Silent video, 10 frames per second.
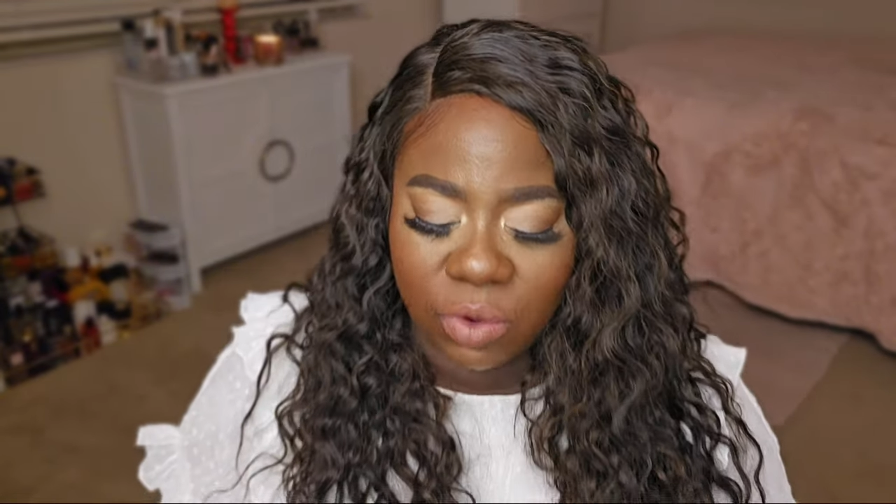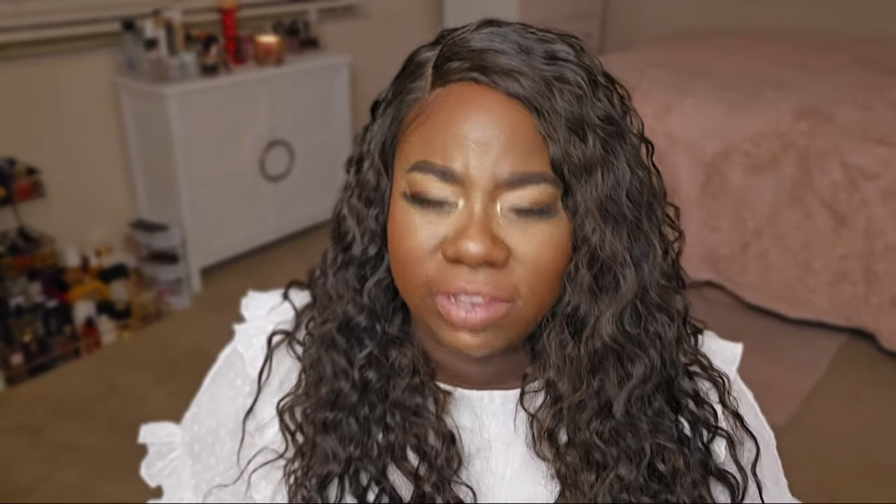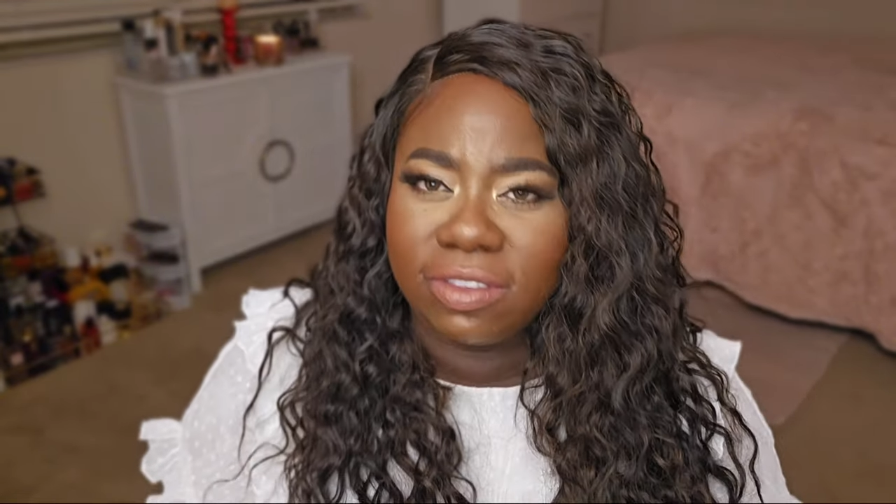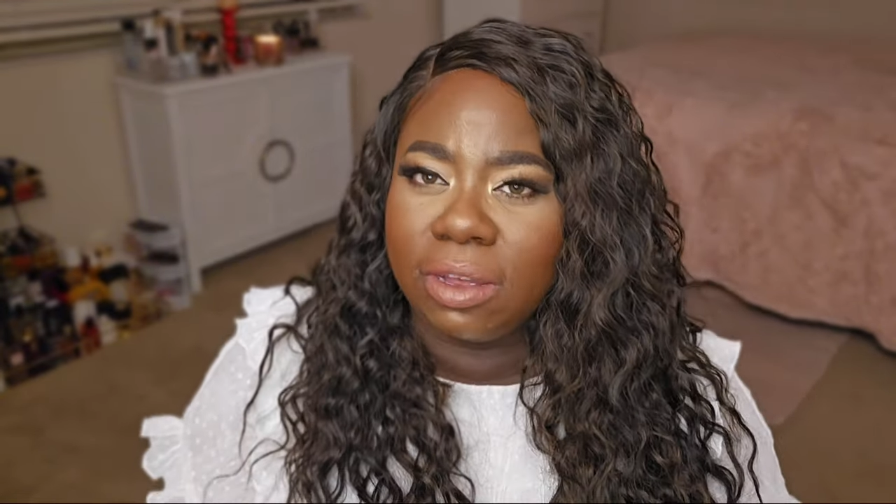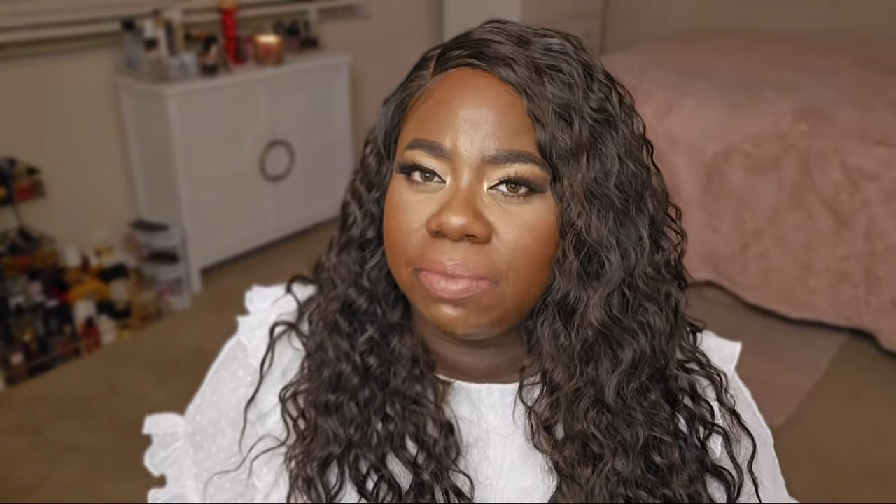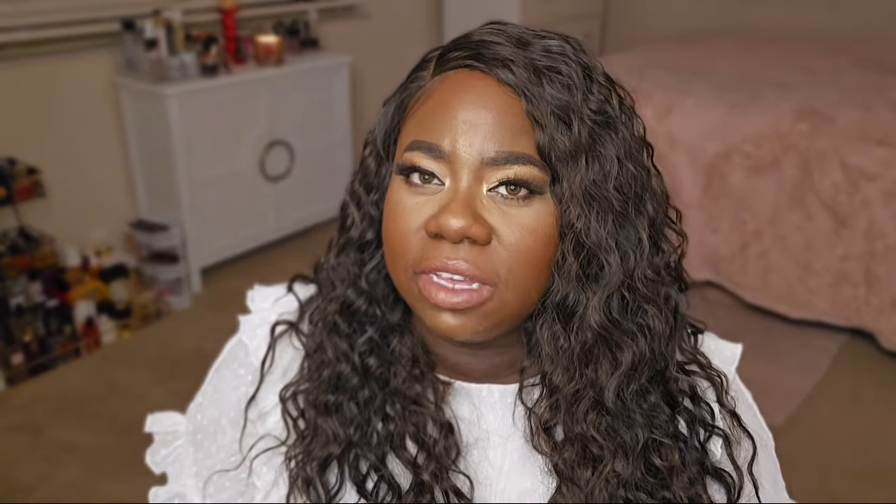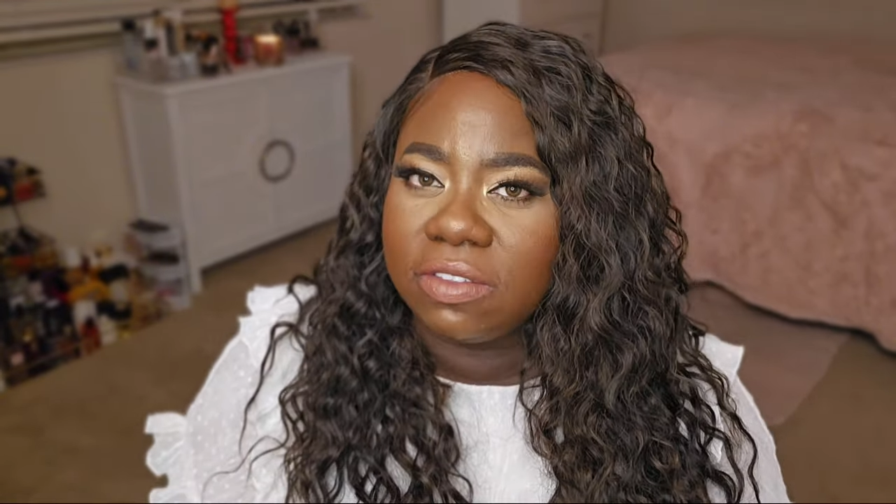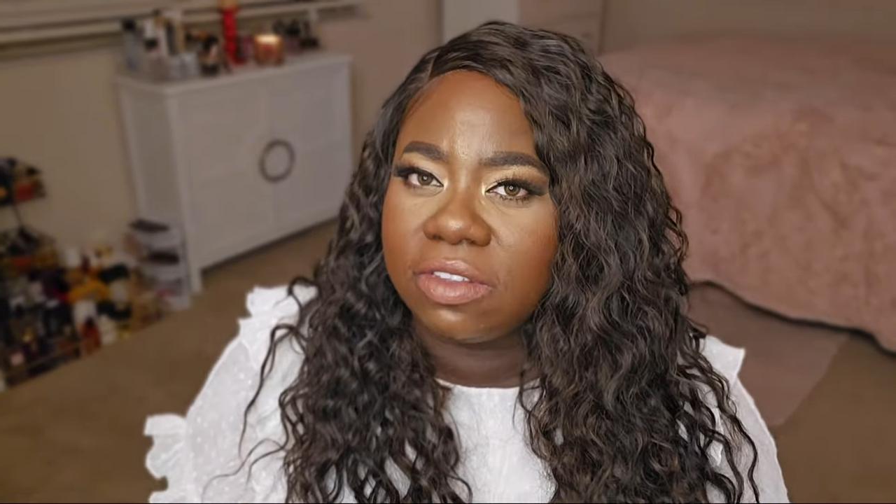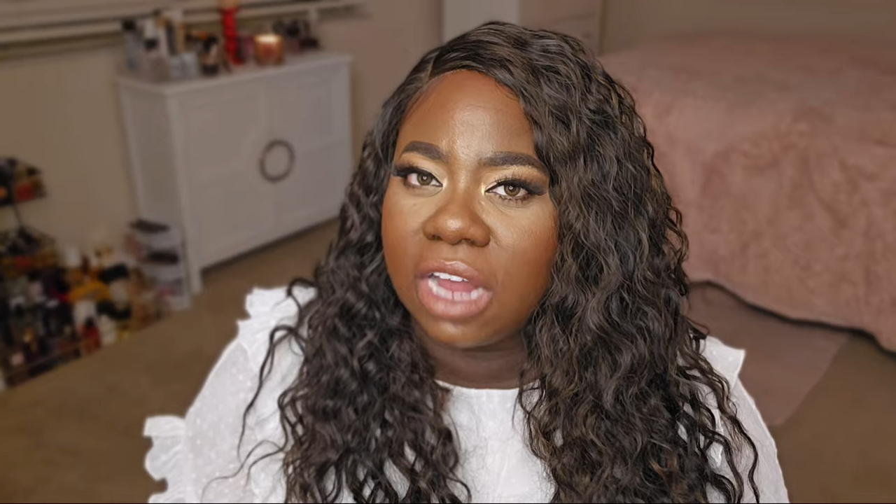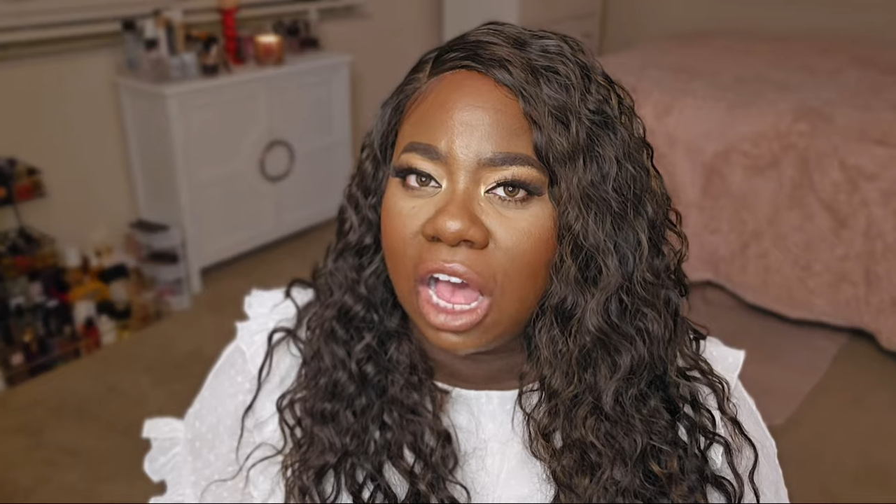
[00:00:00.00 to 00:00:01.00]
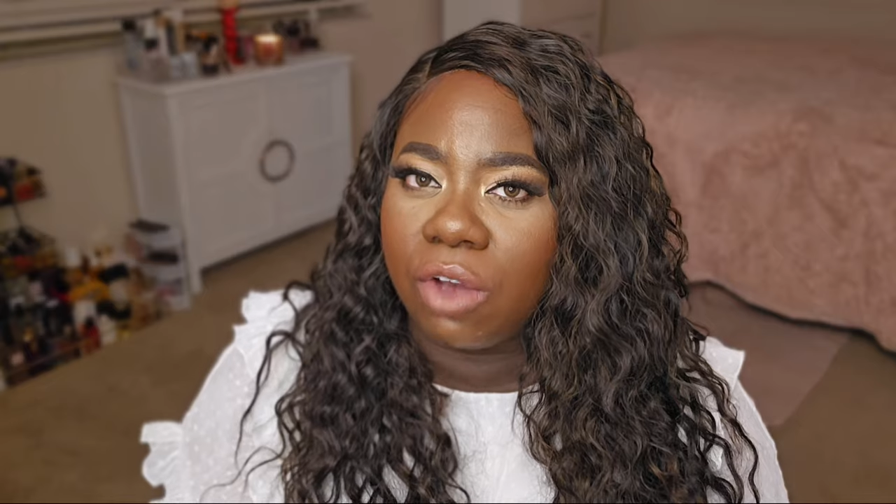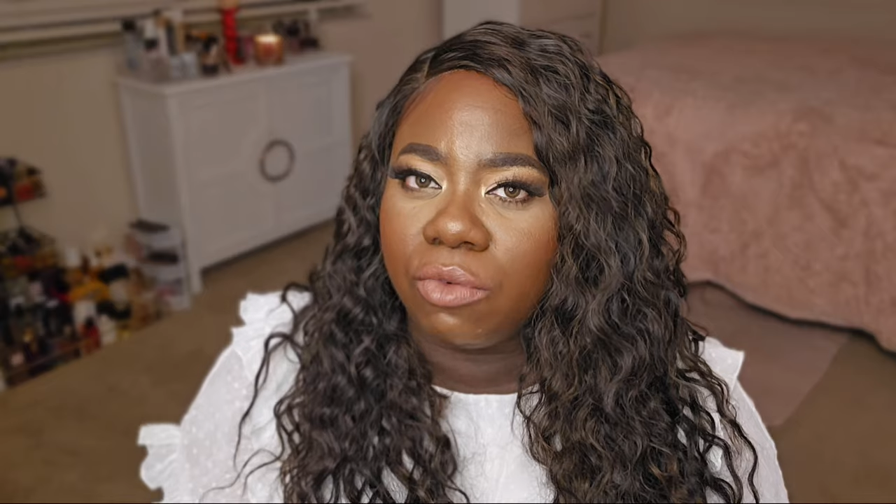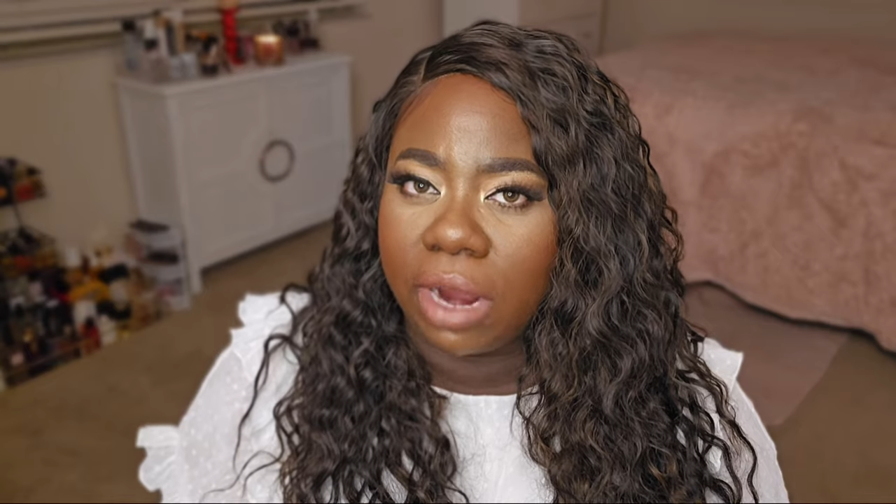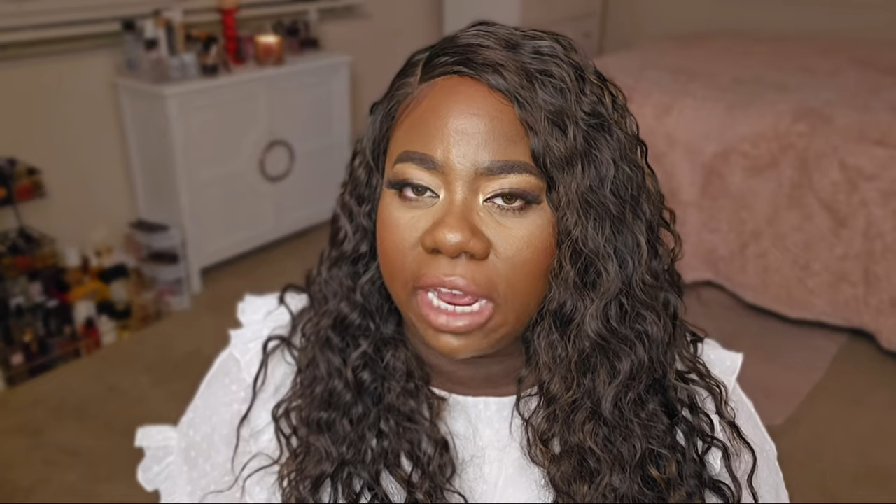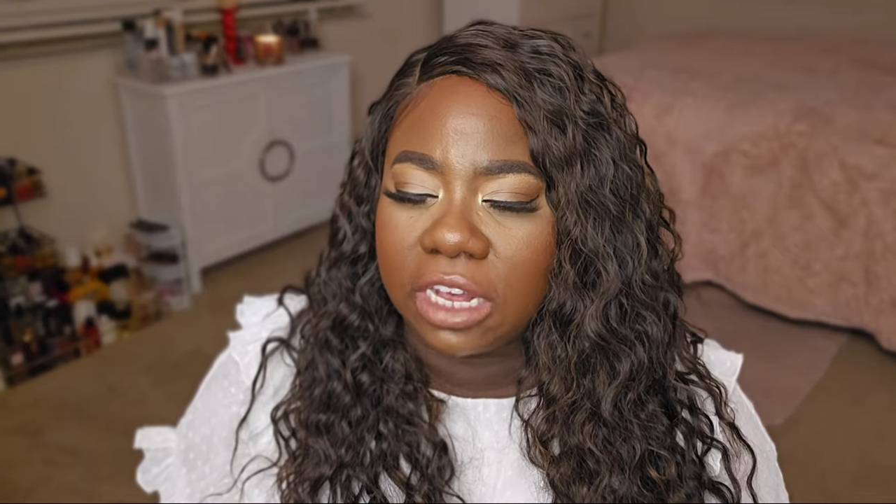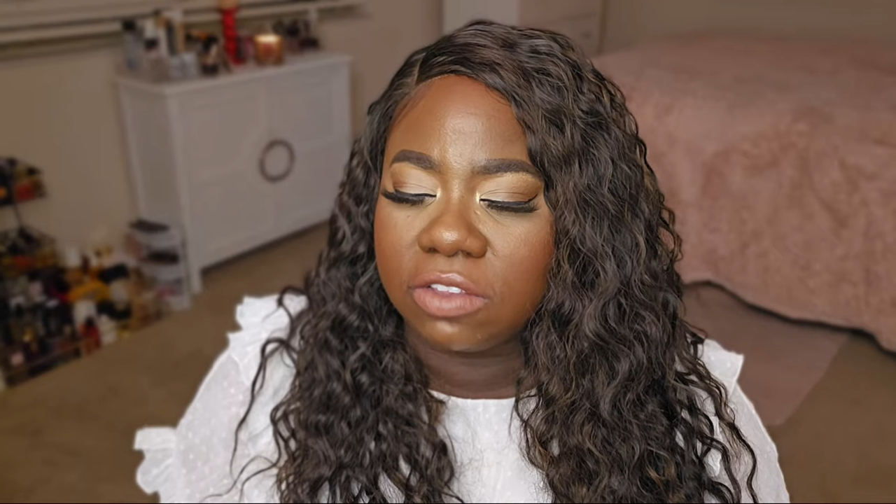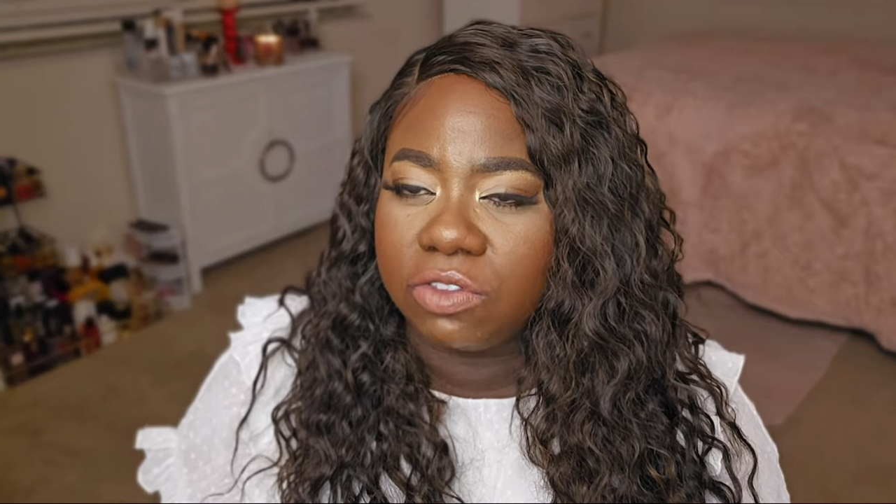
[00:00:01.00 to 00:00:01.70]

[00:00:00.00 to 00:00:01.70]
It's something's not right.